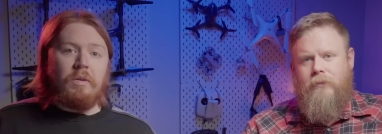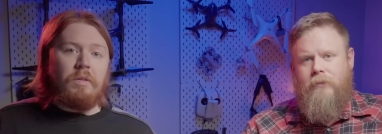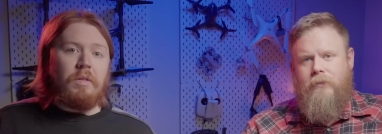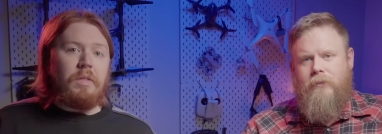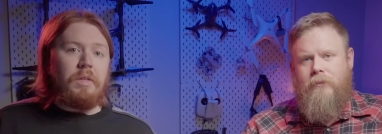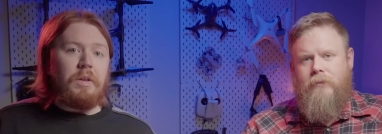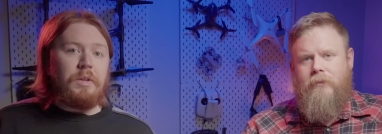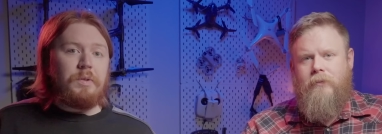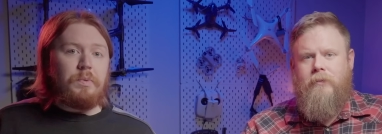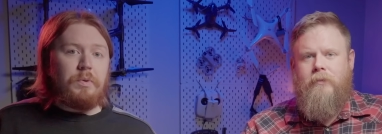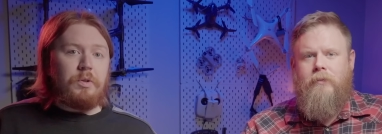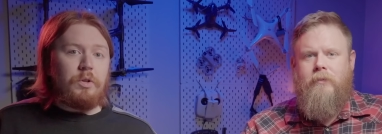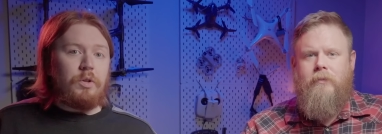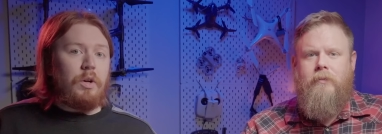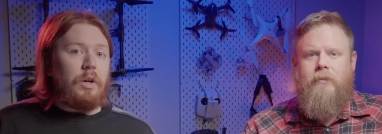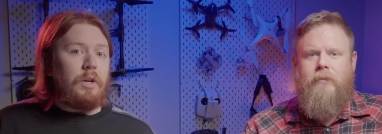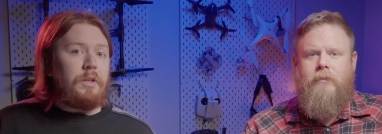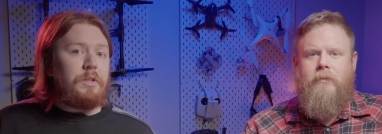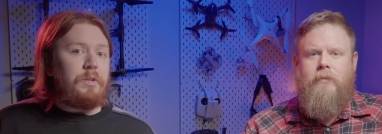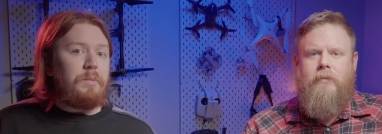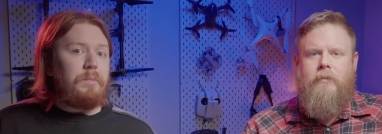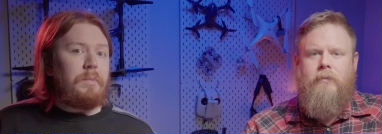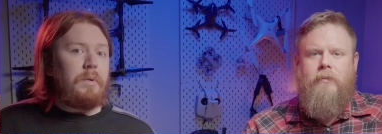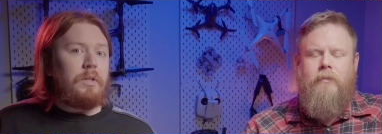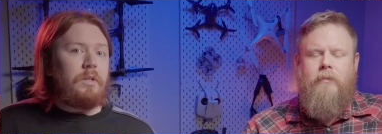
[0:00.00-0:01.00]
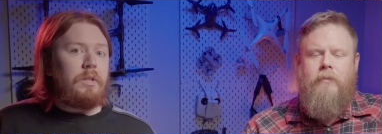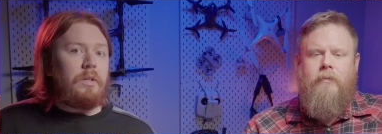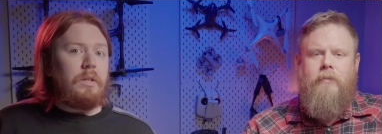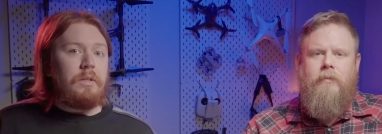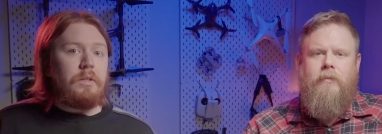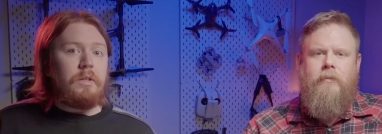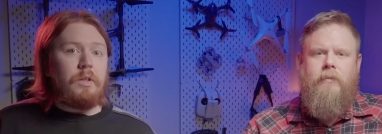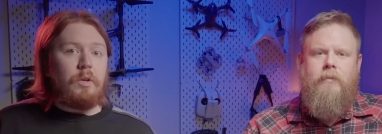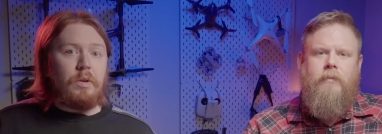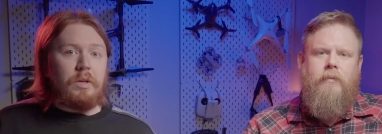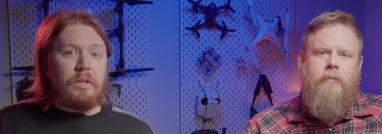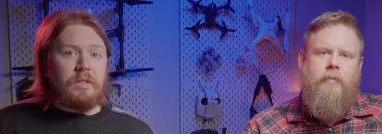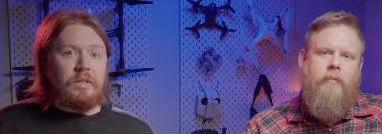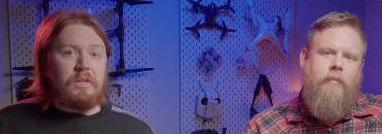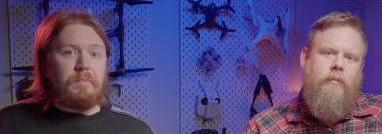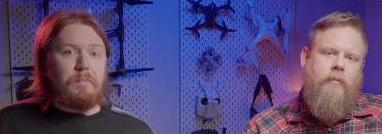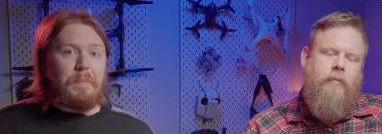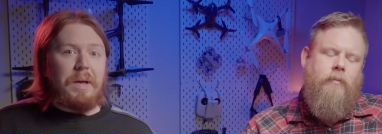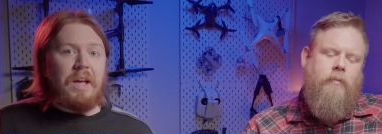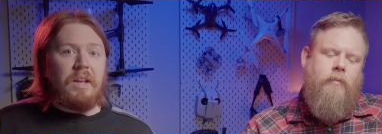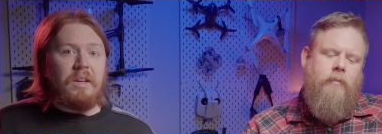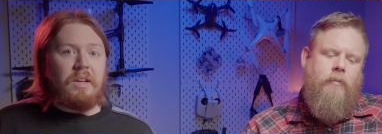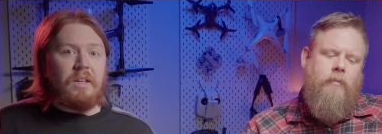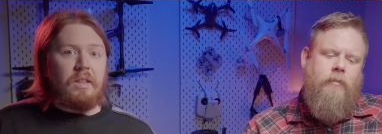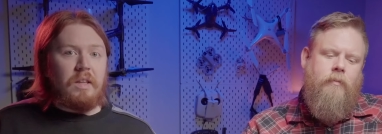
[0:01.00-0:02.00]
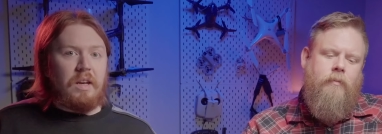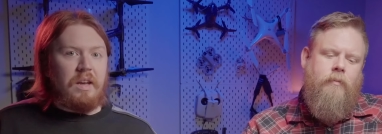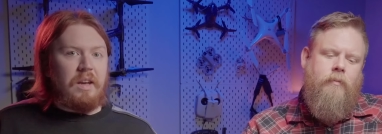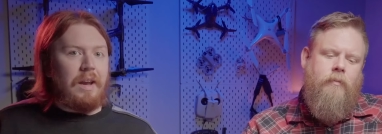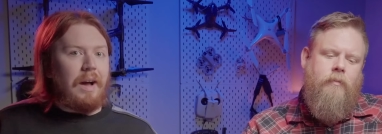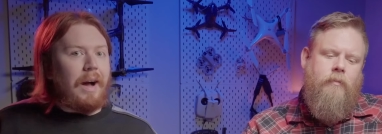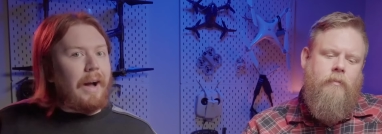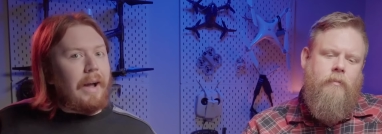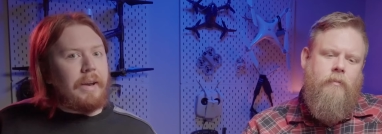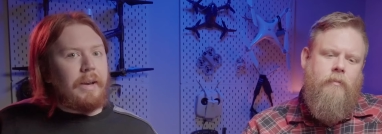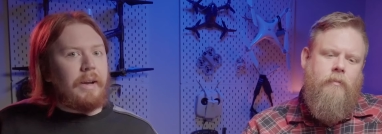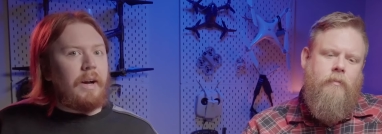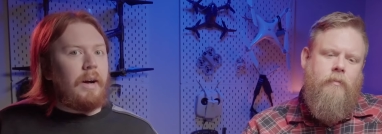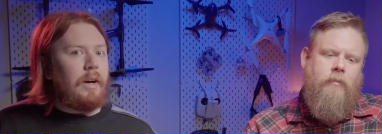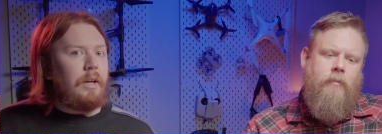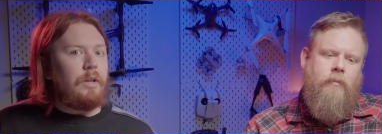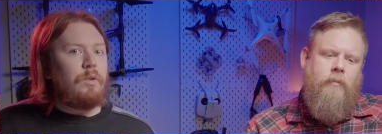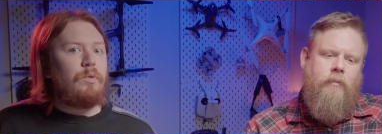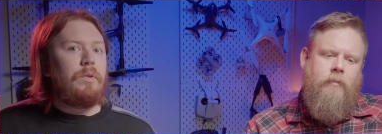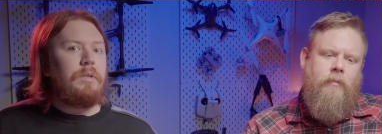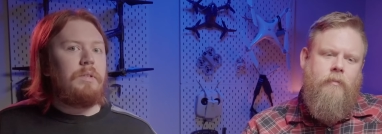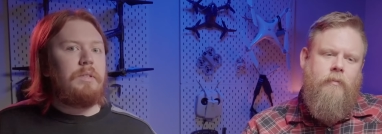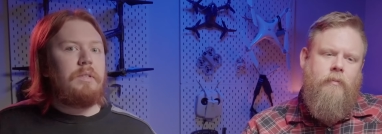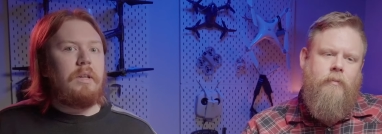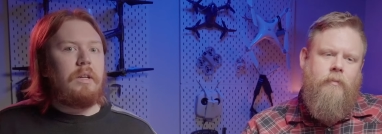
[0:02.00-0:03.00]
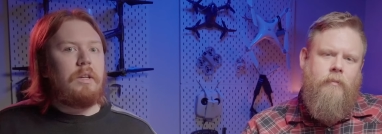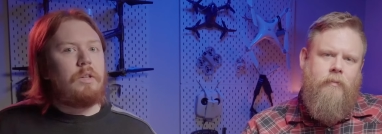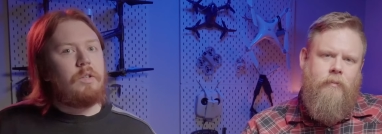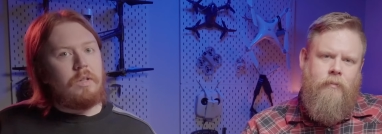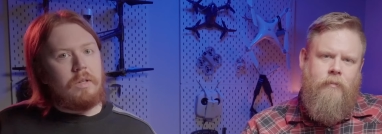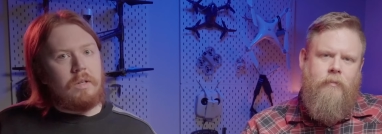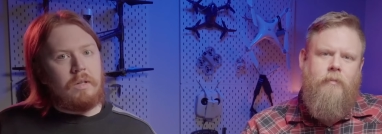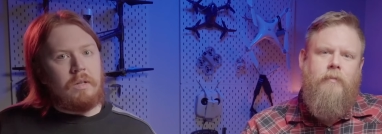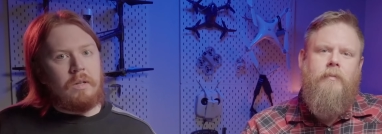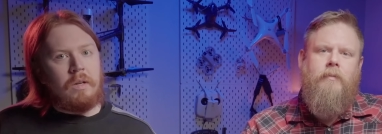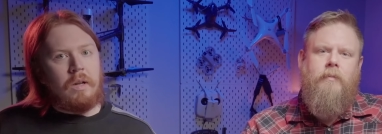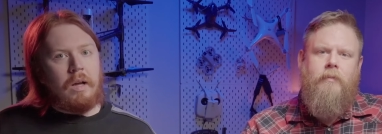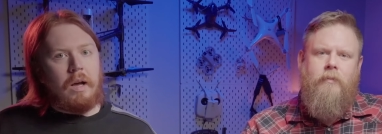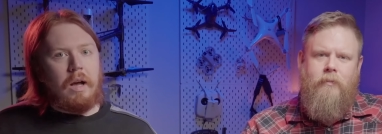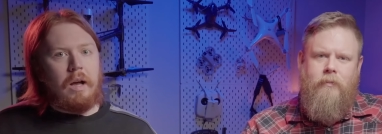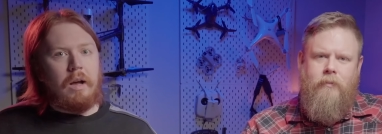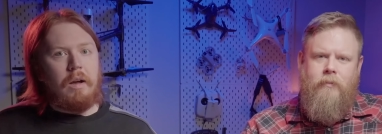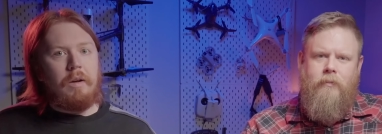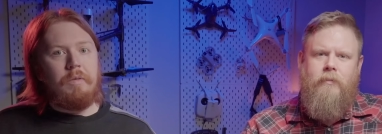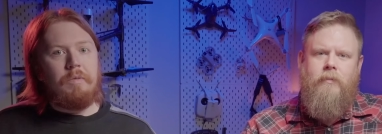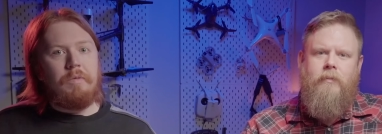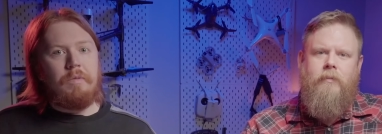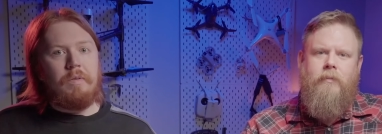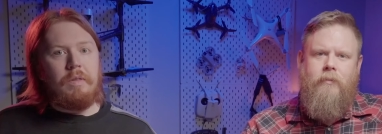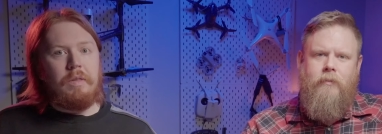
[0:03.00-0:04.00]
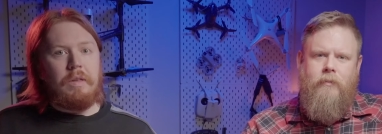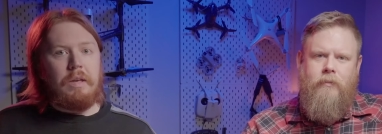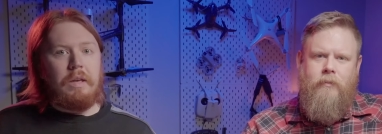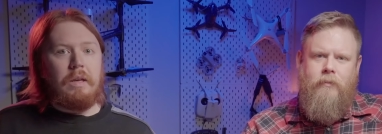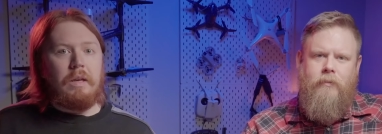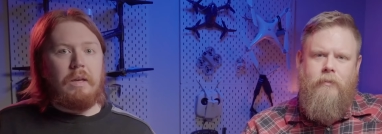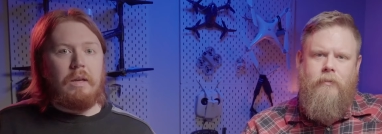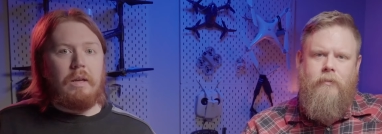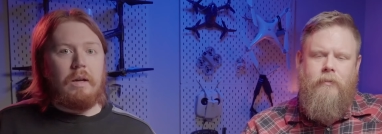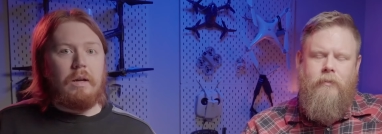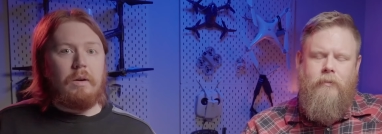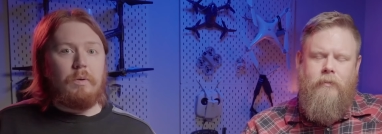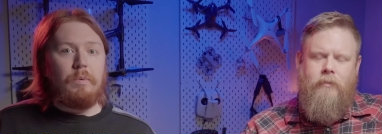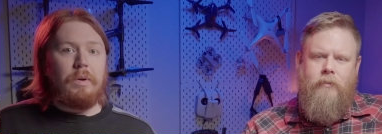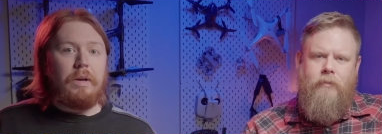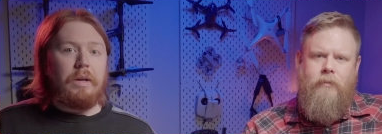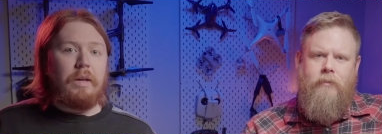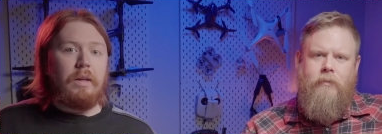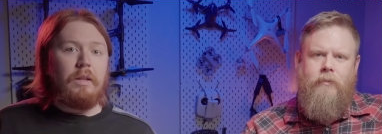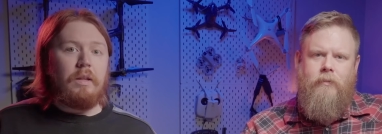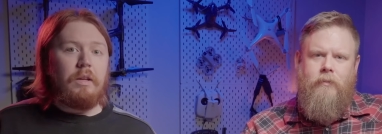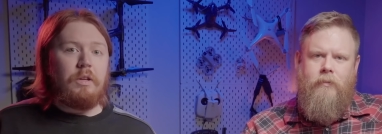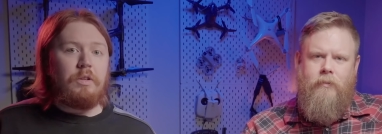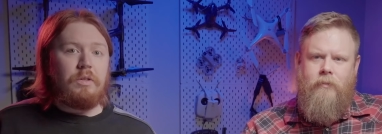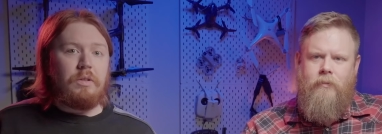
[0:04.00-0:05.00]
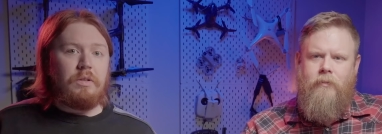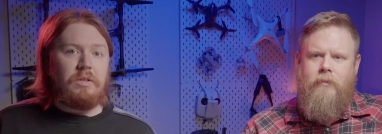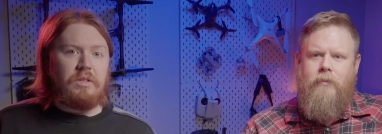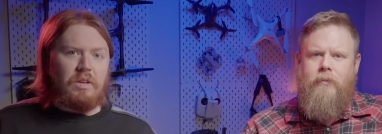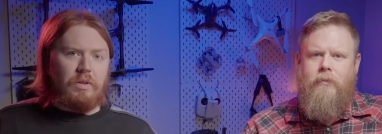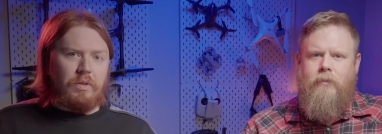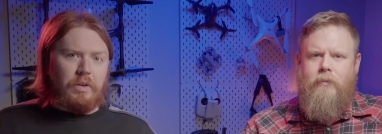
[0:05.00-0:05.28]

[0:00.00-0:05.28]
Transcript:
Speaker 1: of the things we should also mention is they're expanding the nine hundred section of the uh, regulations.